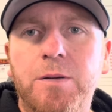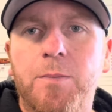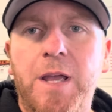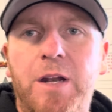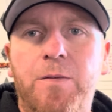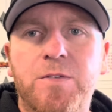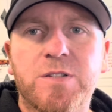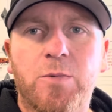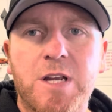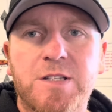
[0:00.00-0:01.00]
Made it out for
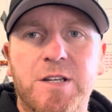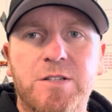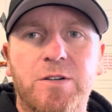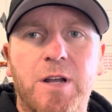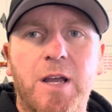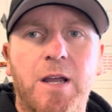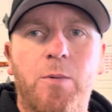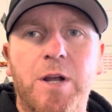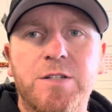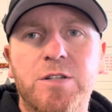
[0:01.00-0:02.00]
some racing yesterday. I
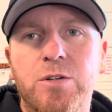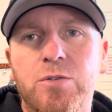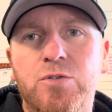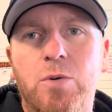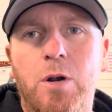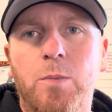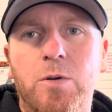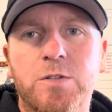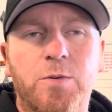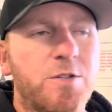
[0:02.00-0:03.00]
went to Toronto
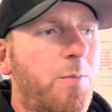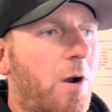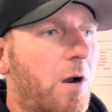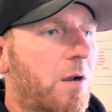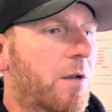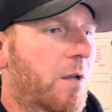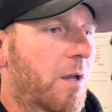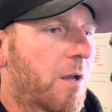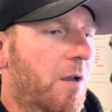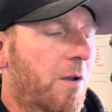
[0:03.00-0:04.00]
Motorsports Park
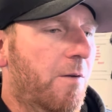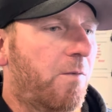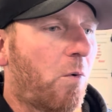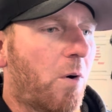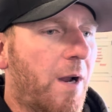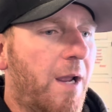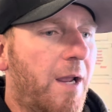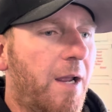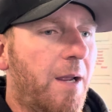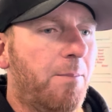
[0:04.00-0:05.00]
for
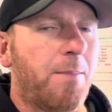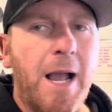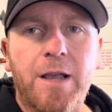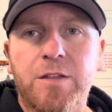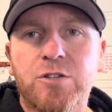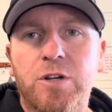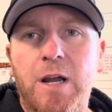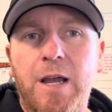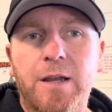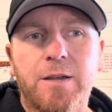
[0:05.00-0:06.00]
a back of the
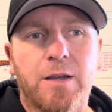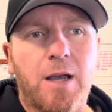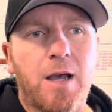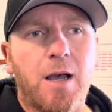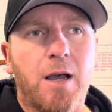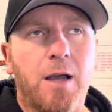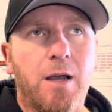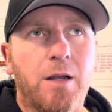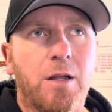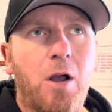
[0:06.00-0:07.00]
track
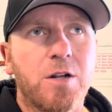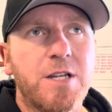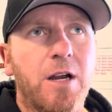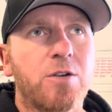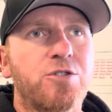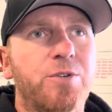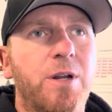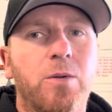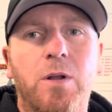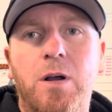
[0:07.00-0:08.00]
Ontario Street
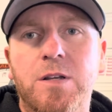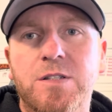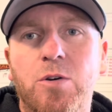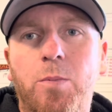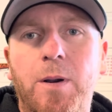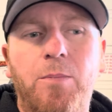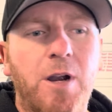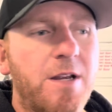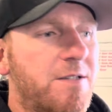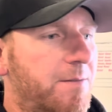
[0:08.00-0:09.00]
Outlaws no prep
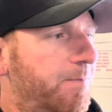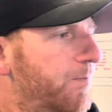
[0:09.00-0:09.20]
race.